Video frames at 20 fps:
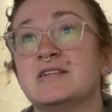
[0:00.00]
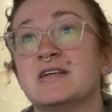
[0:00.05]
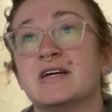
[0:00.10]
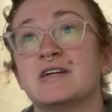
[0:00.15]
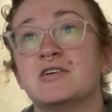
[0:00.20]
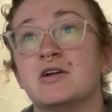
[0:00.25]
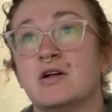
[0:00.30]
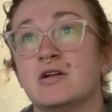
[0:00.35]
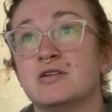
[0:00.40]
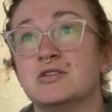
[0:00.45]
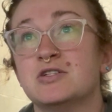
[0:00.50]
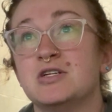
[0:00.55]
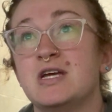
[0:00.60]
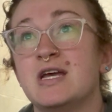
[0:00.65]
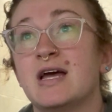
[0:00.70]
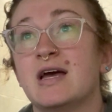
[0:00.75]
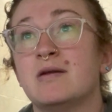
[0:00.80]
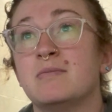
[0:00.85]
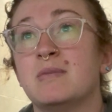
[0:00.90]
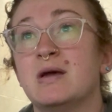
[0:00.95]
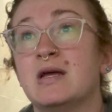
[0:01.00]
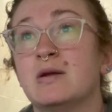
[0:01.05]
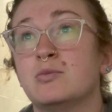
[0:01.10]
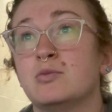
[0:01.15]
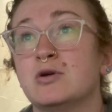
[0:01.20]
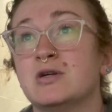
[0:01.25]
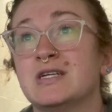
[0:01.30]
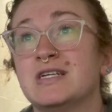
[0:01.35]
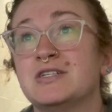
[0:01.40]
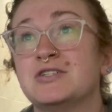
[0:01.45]
technology had made
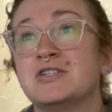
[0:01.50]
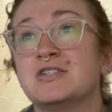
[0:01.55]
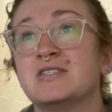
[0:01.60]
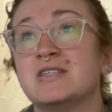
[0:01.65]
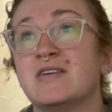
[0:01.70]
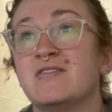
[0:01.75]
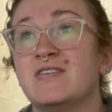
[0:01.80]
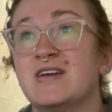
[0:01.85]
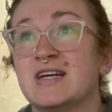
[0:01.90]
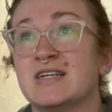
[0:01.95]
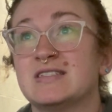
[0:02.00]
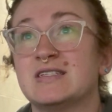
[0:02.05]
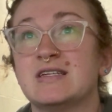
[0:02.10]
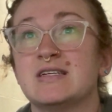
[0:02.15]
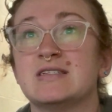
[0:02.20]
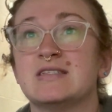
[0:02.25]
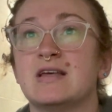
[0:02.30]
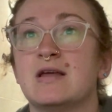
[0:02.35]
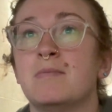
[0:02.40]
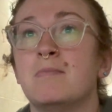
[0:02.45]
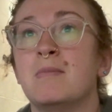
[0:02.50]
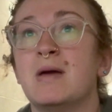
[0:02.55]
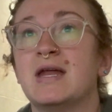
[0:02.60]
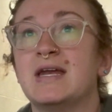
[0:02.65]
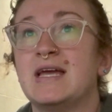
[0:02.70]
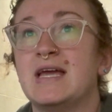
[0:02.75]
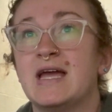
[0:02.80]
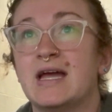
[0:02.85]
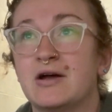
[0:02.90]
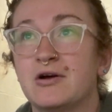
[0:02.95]
prodigious advances in
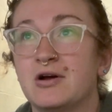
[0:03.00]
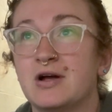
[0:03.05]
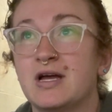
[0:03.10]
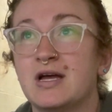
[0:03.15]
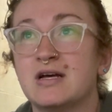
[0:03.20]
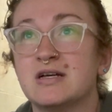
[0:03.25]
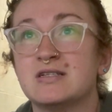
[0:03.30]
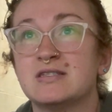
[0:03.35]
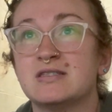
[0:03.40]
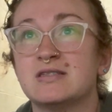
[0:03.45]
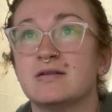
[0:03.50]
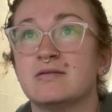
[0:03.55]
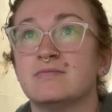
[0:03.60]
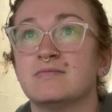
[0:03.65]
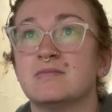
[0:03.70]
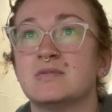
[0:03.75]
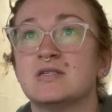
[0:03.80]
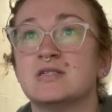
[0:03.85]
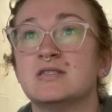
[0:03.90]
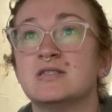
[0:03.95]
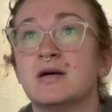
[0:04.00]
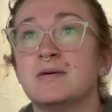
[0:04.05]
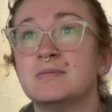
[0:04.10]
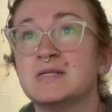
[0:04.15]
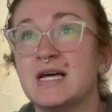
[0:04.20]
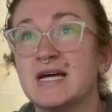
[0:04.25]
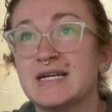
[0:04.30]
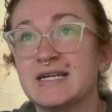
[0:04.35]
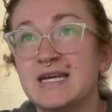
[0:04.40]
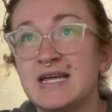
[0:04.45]
many areas. Some
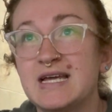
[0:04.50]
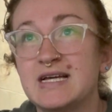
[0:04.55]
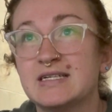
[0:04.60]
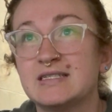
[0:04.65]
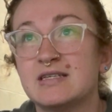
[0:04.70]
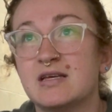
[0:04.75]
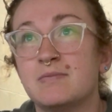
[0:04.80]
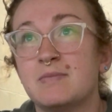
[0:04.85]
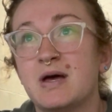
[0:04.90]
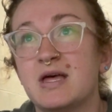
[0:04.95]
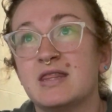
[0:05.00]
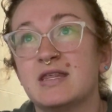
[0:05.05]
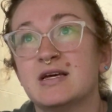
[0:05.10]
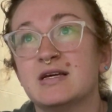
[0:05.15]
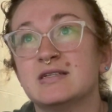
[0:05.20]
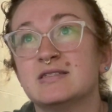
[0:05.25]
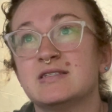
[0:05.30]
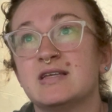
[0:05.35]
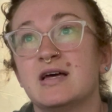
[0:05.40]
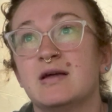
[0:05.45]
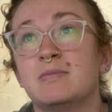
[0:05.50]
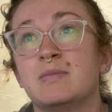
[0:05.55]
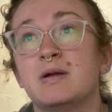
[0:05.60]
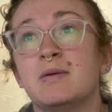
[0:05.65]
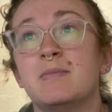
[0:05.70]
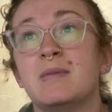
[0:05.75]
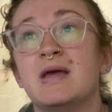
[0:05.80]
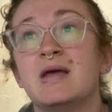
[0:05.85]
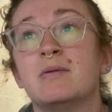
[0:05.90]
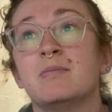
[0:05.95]
techniques and methods had
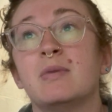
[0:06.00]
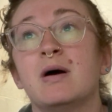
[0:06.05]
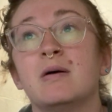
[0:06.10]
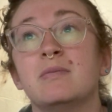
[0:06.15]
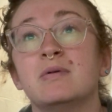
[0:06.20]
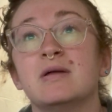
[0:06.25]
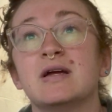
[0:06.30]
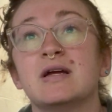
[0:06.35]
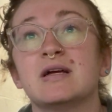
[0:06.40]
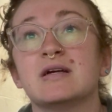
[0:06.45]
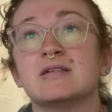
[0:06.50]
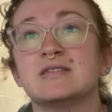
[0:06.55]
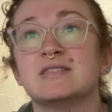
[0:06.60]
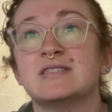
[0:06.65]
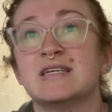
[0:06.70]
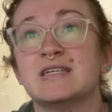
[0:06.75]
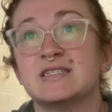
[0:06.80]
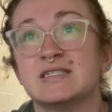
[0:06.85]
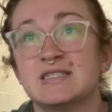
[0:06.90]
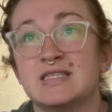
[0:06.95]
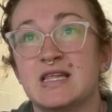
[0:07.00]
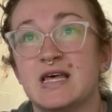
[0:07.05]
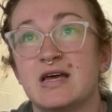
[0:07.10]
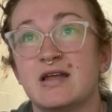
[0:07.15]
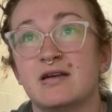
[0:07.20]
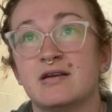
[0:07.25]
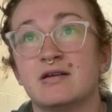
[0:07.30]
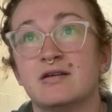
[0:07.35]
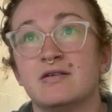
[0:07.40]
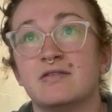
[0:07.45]
been made public since
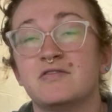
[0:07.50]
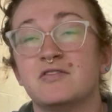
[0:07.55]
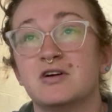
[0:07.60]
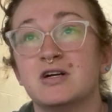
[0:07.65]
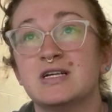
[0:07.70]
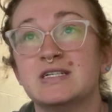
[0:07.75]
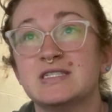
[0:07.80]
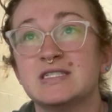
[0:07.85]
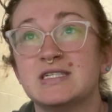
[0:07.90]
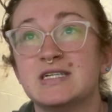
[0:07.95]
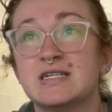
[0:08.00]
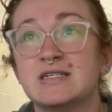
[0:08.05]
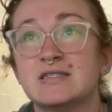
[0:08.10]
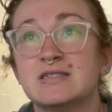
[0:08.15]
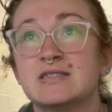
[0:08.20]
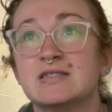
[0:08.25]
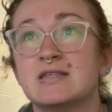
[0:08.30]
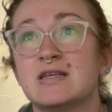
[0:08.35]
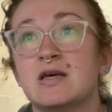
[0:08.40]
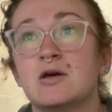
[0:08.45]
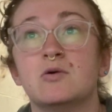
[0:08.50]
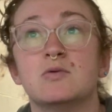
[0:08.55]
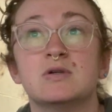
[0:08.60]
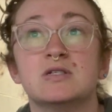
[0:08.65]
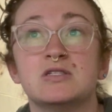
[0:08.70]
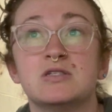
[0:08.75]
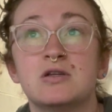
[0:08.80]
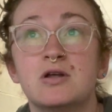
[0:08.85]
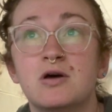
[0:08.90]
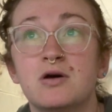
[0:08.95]
then. For instance, it
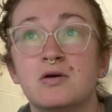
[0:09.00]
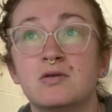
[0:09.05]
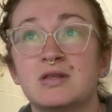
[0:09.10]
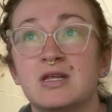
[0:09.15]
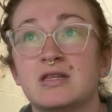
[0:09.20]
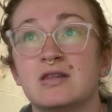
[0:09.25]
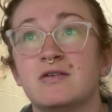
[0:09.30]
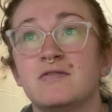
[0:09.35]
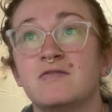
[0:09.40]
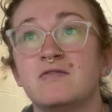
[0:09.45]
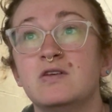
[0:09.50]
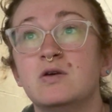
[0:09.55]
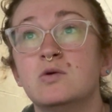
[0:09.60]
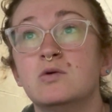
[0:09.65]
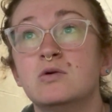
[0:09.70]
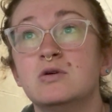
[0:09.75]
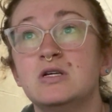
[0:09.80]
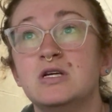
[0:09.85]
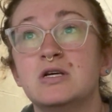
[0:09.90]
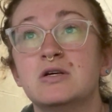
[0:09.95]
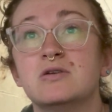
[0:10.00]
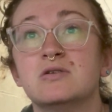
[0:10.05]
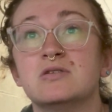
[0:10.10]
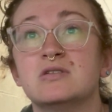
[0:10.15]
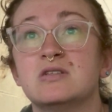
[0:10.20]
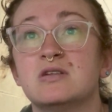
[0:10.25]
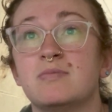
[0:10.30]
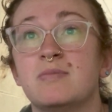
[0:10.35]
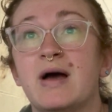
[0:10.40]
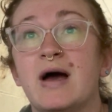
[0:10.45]
was known that the fuel
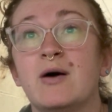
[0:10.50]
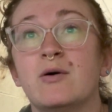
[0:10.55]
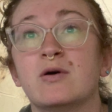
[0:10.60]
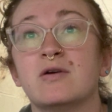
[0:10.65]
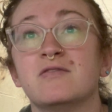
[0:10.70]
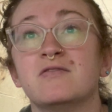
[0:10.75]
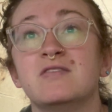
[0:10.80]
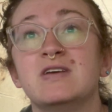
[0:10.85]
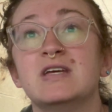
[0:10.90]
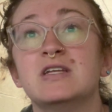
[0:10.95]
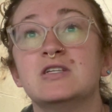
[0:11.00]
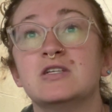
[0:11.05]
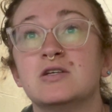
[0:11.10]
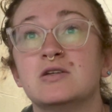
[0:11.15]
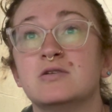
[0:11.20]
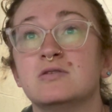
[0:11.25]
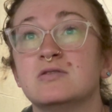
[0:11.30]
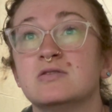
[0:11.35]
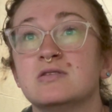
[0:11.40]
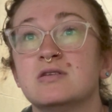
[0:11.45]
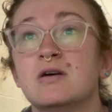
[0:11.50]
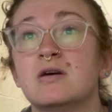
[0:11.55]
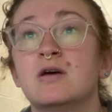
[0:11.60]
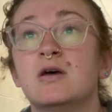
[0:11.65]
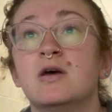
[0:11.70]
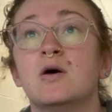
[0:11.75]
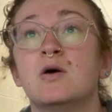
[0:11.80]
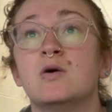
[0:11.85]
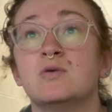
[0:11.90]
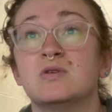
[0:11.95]
used to power V2s
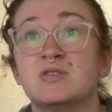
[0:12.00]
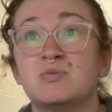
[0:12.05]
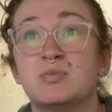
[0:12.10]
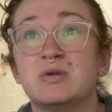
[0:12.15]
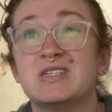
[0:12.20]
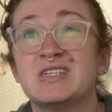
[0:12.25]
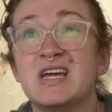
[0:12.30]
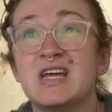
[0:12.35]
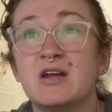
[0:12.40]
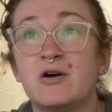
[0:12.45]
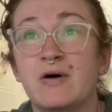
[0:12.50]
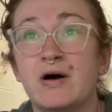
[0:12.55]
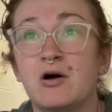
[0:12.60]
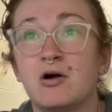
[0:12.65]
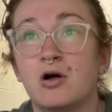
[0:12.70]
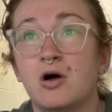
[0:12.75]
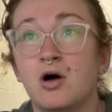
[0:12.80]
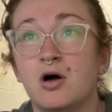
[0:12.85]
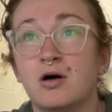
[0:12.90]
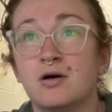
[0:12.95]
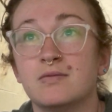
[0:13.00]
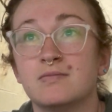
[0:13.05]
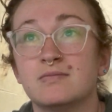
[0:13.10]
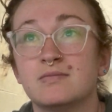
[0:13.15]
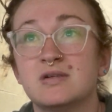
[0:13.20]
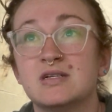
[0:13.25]
was potato alcohol.